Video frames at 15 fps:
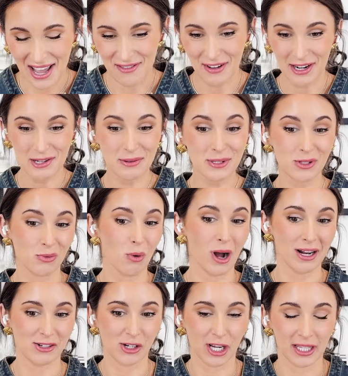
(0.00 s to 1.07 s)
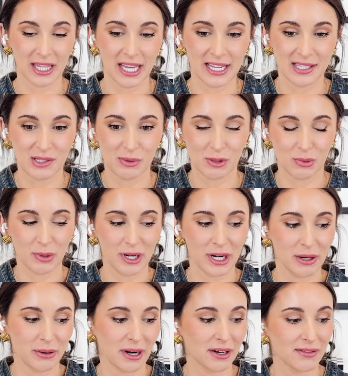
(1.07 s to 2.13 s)
If anyone's watching this, which we
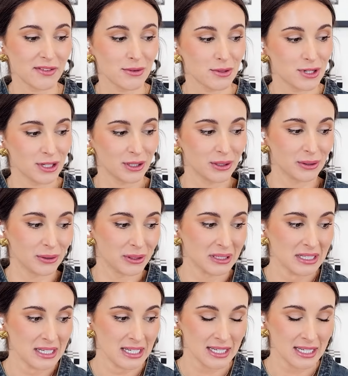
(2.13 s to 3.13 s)
know none of you do,